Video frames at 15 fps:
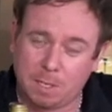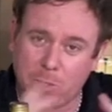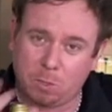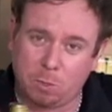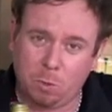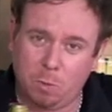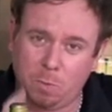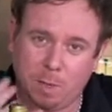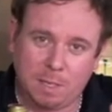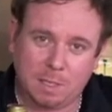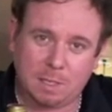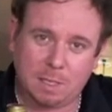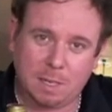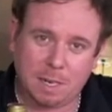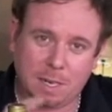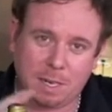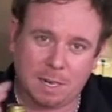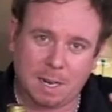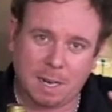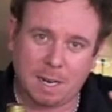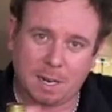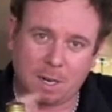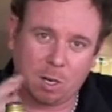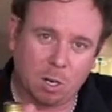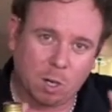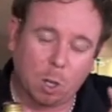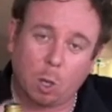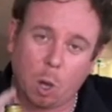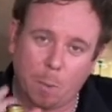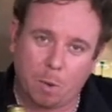I assume it's a
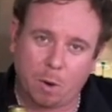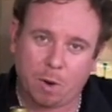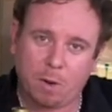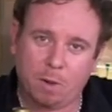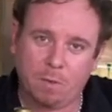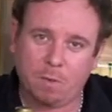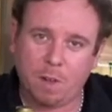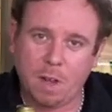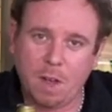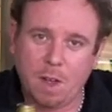conglomerate of